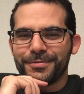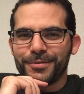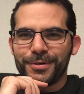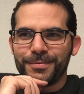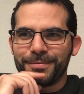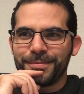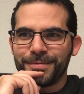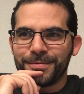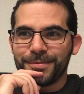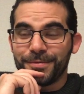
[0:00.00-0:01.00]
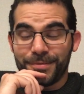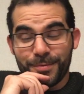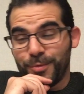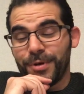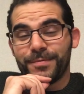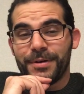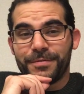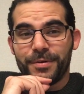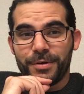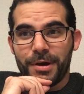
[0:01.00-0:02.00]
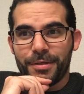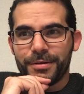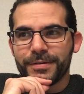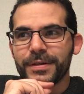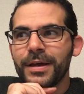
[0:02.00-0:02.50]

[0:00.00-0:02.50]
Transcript: from one of my favorite authors.